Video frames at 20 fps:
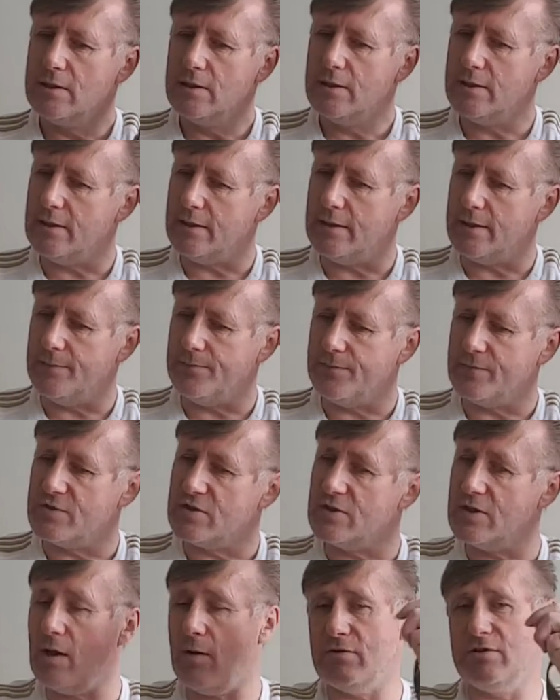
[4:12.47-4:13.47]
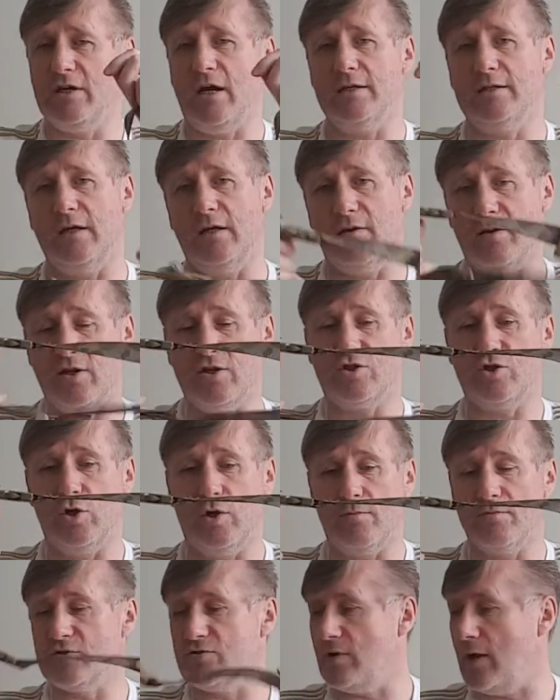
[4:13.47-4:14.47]
So that was the idea of the
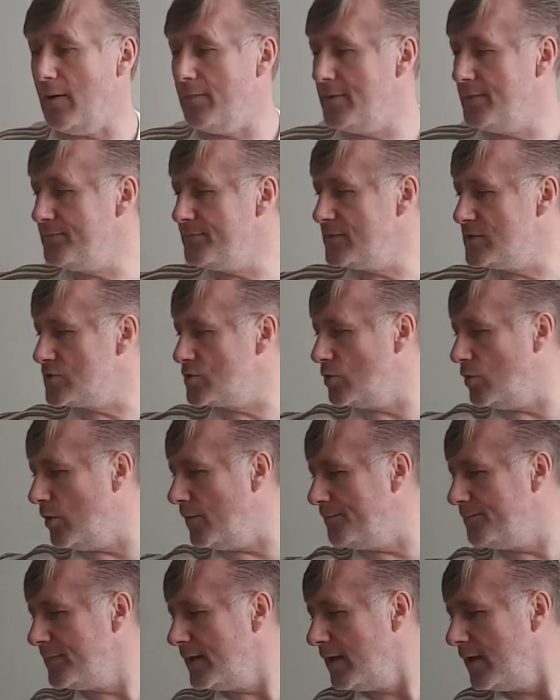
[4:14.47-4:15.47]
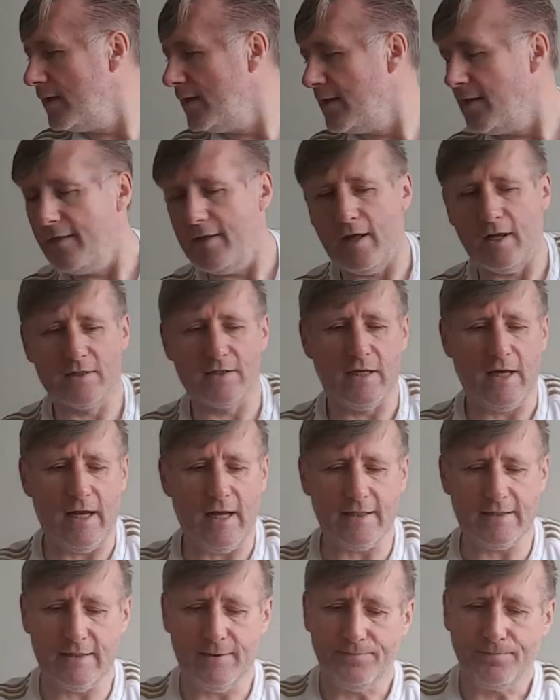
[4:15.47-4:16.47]
sternum strap. So that's
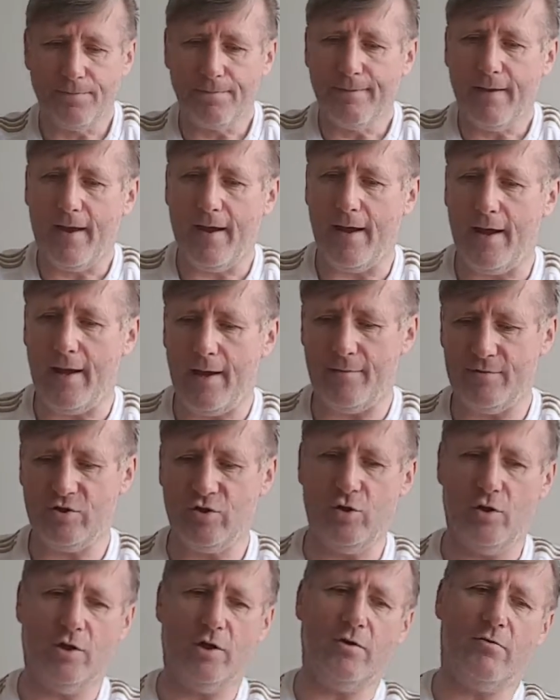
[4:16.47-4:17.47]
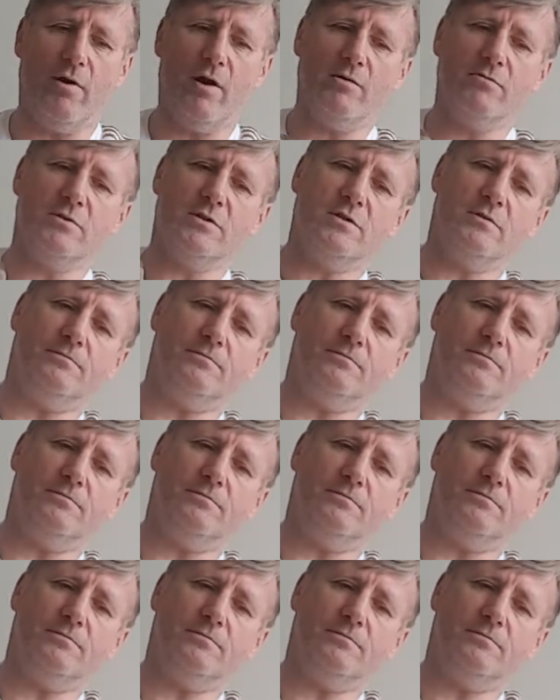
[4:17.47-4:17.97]
that. Turning around,